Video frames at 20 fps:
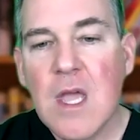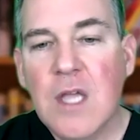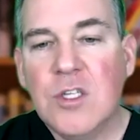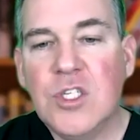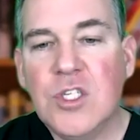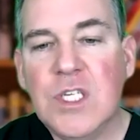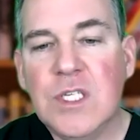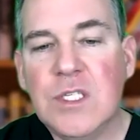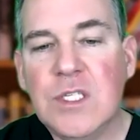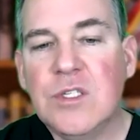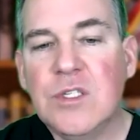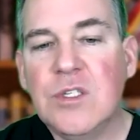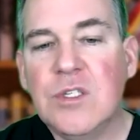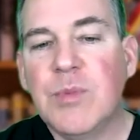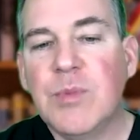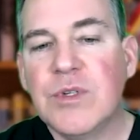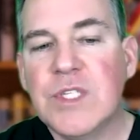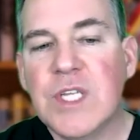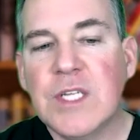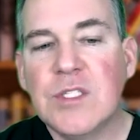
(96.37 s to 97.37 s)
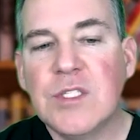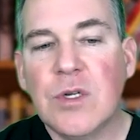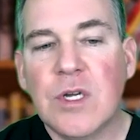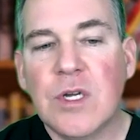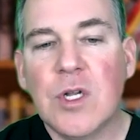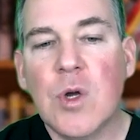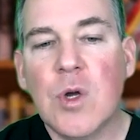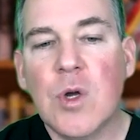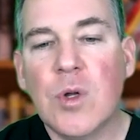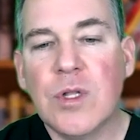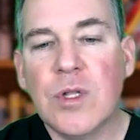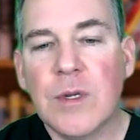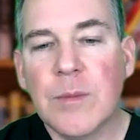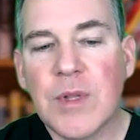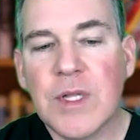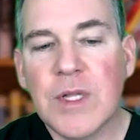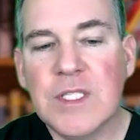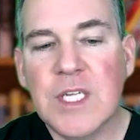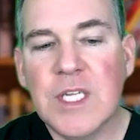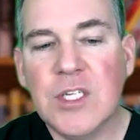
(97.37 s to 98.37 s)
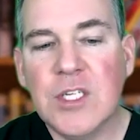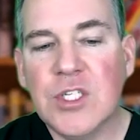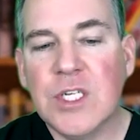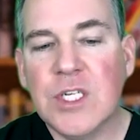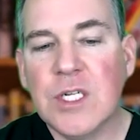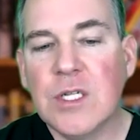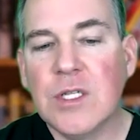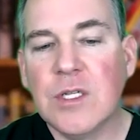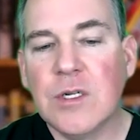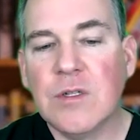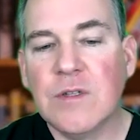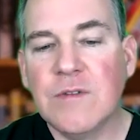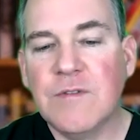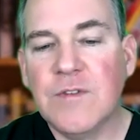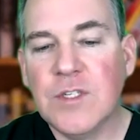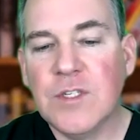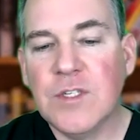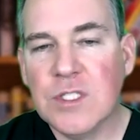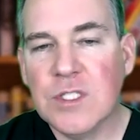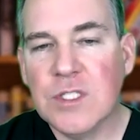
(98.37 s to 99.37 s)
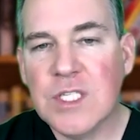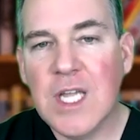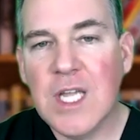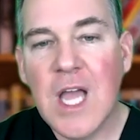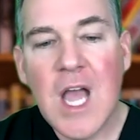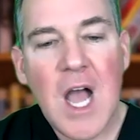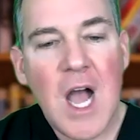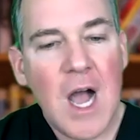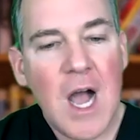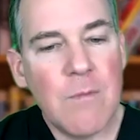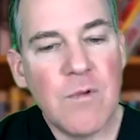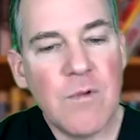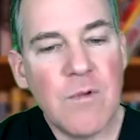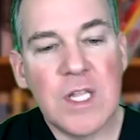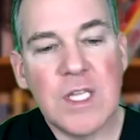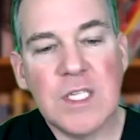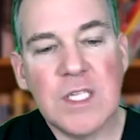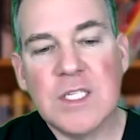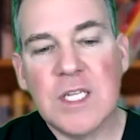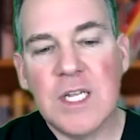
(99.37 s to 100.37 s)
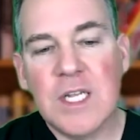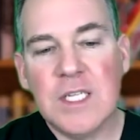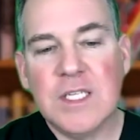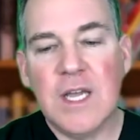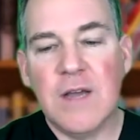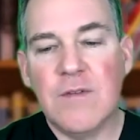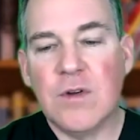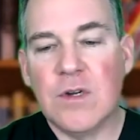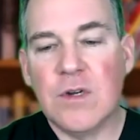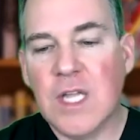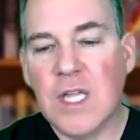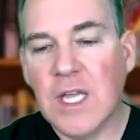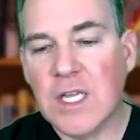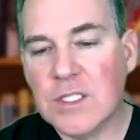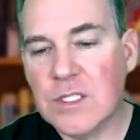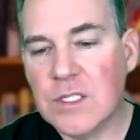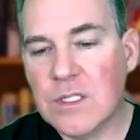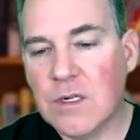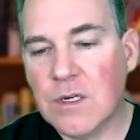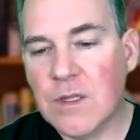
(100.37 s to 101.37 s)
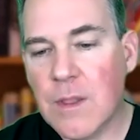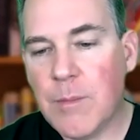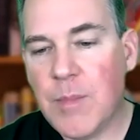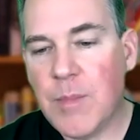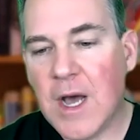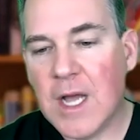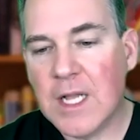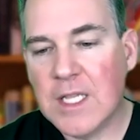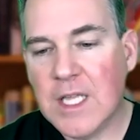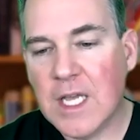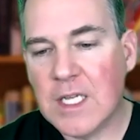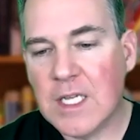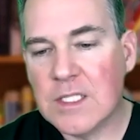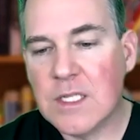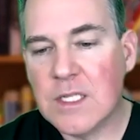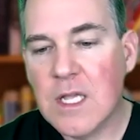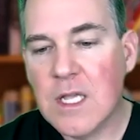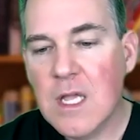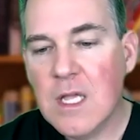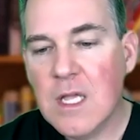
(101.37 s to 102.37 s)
She presents on cochlear implantation and clinical efficiency. I'm really excited to have her a guest on the podcast.